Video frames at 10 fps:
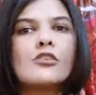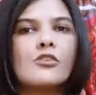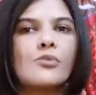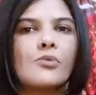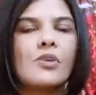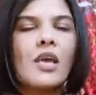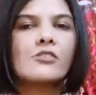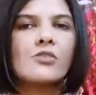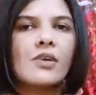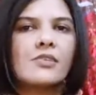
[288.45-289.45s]
You
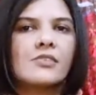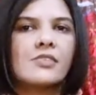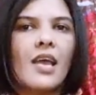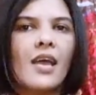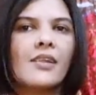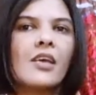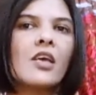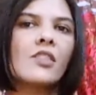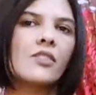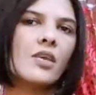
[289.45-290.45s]
get to understand
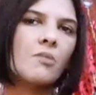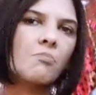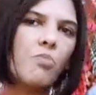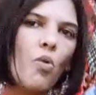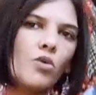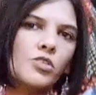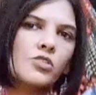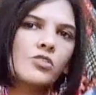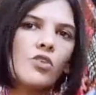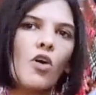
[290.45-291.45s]
the
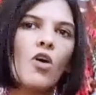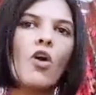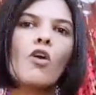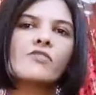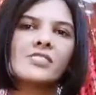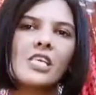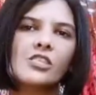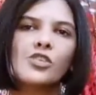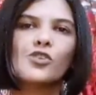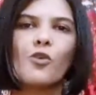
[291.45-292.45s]
importance of
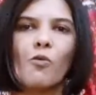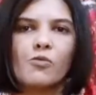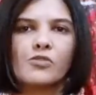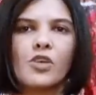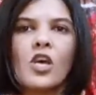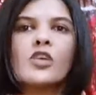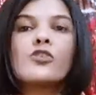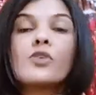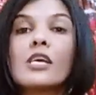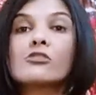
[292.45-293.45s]
setting goals.
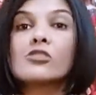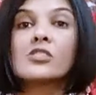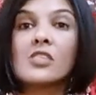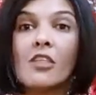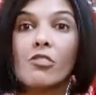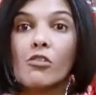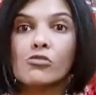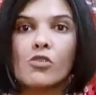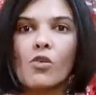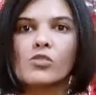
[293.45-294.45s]
You get to set
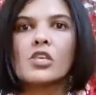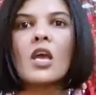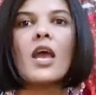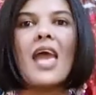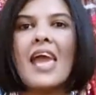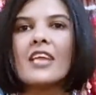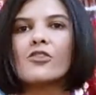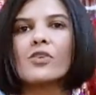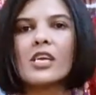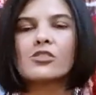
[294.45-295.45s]
those goals and
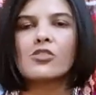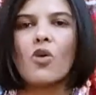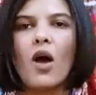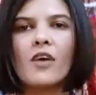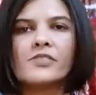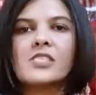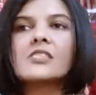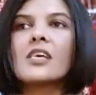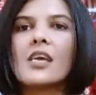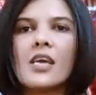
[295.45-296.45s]
you get to go after
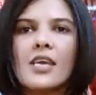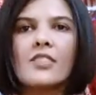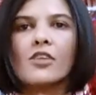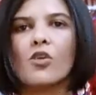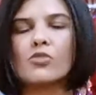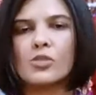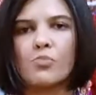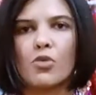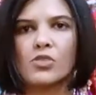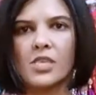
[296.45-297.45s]
it in the coaching
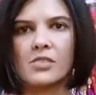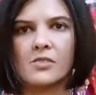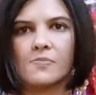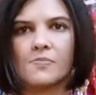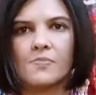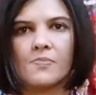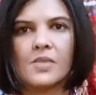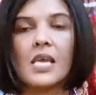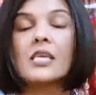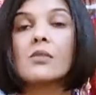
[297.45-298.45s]
process,
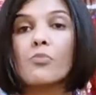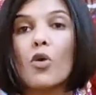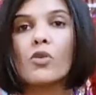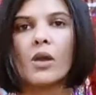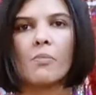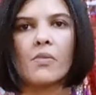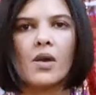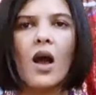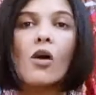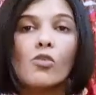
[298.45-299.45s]
in the program.
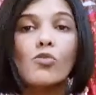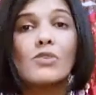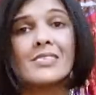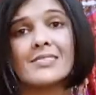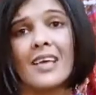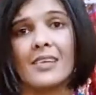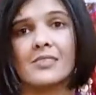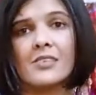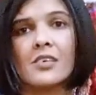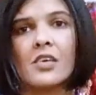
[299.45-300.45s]
How cool is that?
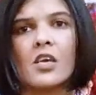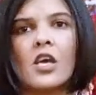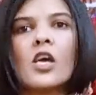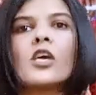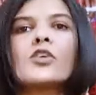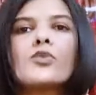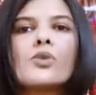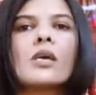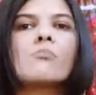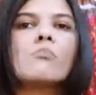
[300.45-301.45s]
You
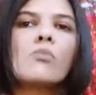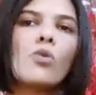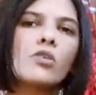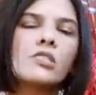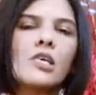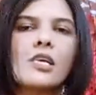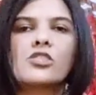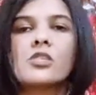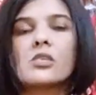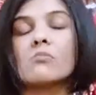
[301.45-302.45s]
get more
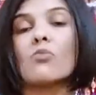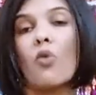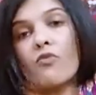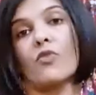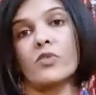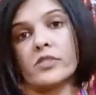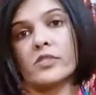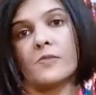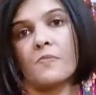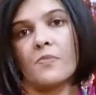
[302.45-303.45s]
direction and more
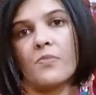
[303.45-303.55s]
focus.